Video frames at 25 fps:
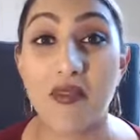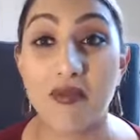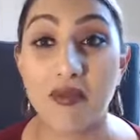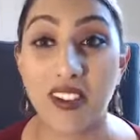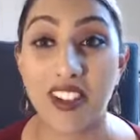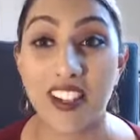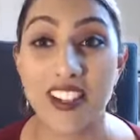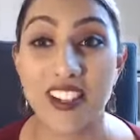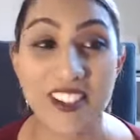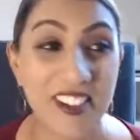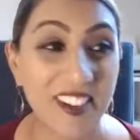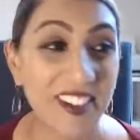
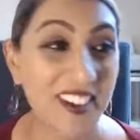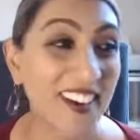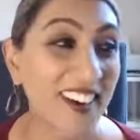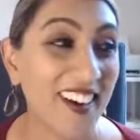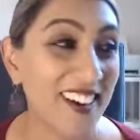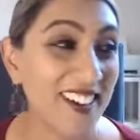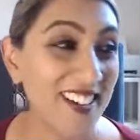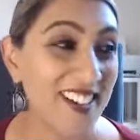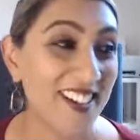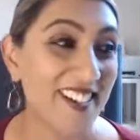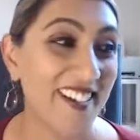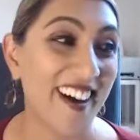please don't
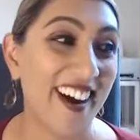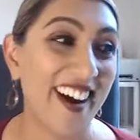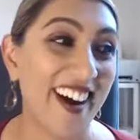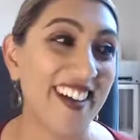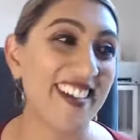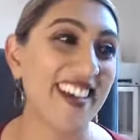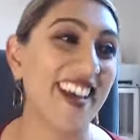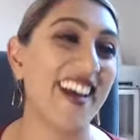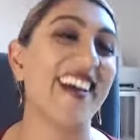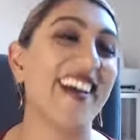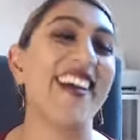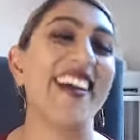close your eyes.
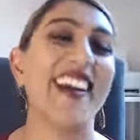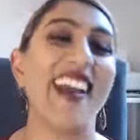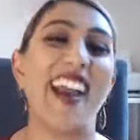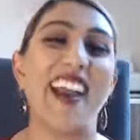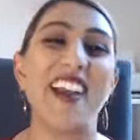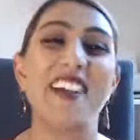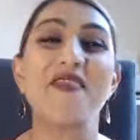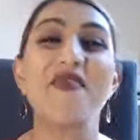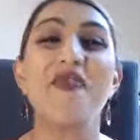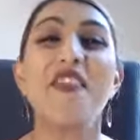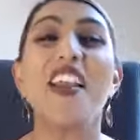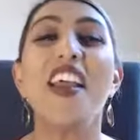
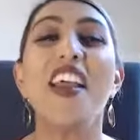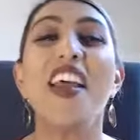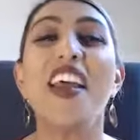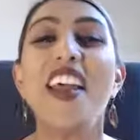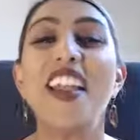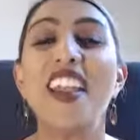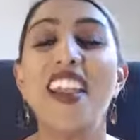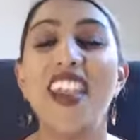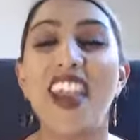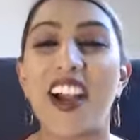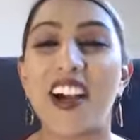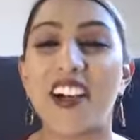Okay,
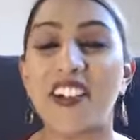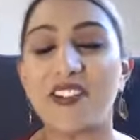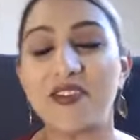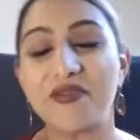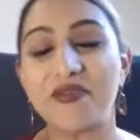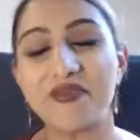now,